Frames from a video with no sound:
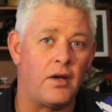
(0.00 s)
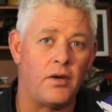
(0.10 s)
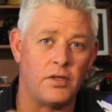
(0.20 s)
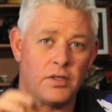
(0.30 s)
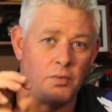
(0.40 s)

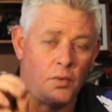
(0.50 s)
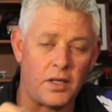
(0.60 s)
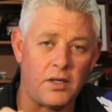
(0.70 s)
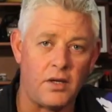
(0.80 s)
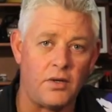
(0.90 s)
because
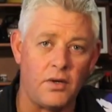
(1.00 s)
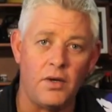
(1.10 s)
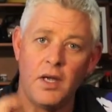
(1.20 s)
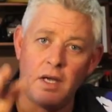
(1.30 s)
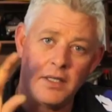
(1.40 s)
what they
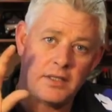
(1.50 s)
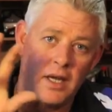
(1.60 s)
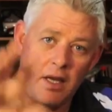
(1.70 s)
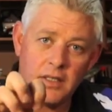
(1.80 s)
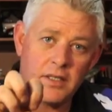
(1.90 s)
do is they
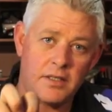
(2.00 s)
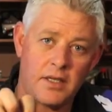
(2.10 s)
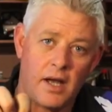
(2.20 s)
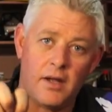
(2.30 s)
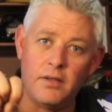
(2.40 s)
hit the
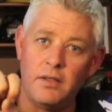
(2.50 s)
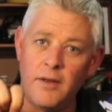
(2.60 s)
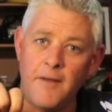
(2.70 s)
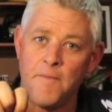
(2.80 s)
tail,